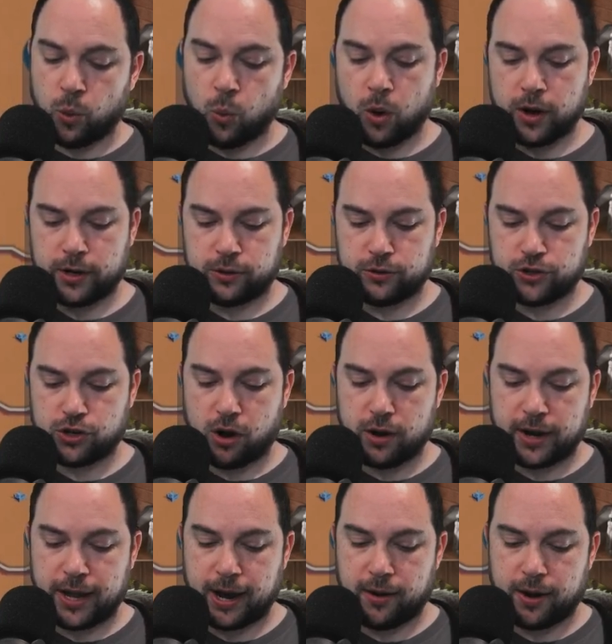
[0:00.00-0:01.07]
one in your
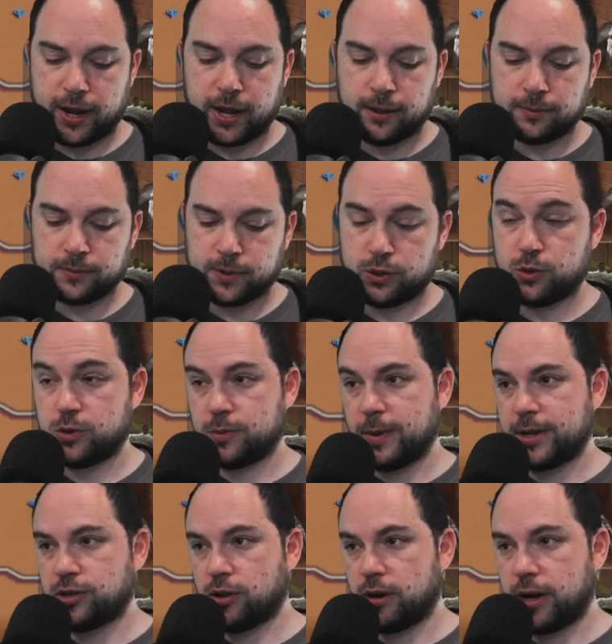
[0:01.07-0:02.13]
starting area. This was my
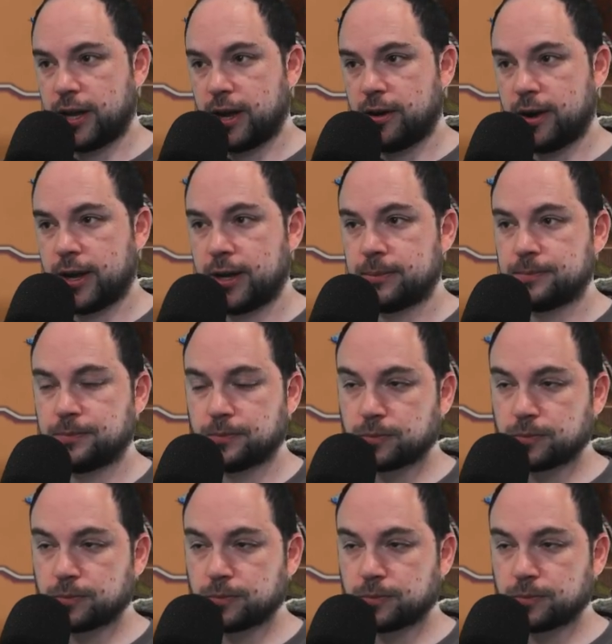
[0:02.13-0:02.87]
starting area,